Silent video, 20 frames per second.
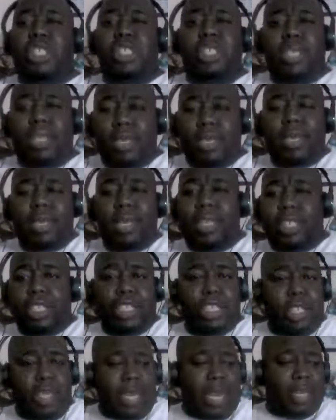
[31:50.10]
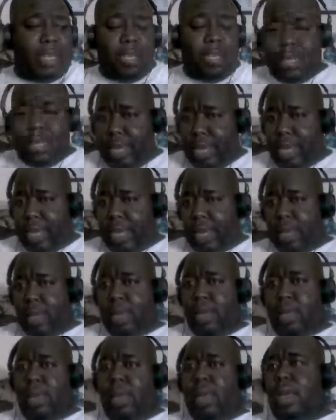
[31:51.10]
just look at just Dr. King.
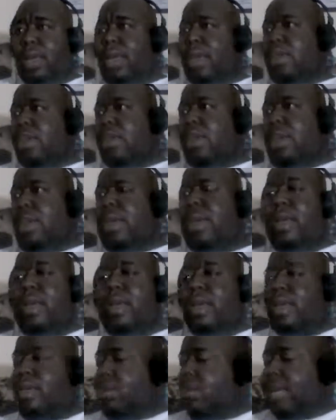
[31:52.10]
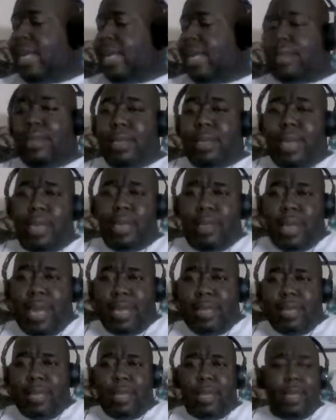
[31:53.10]
And you got to look at
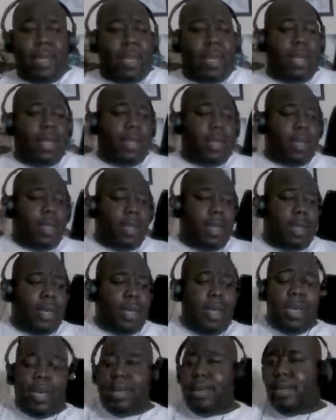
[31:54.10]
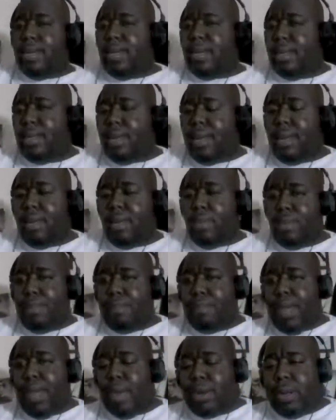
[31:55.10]
Dr. King. He couldn't have done it with
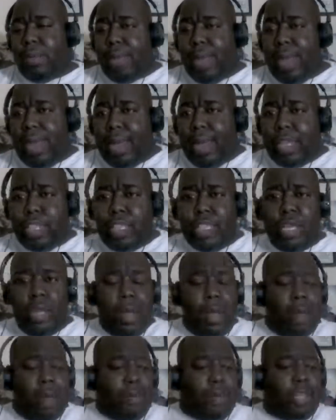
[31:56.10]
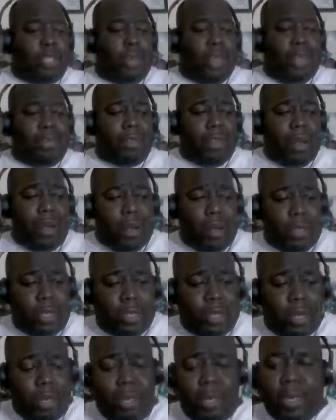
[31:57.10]
Malcolm X. But you have to
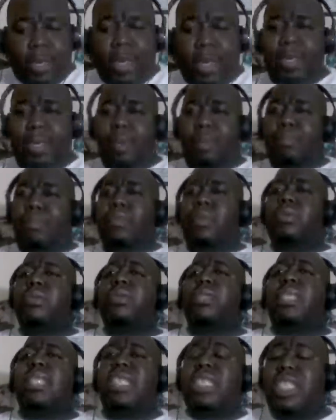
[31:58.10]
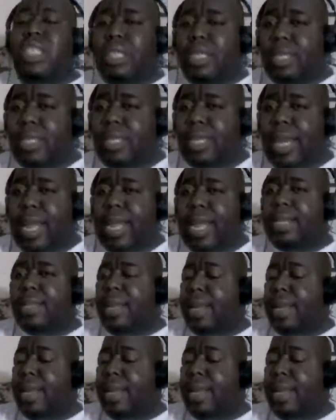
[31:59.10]
also look at the musicians at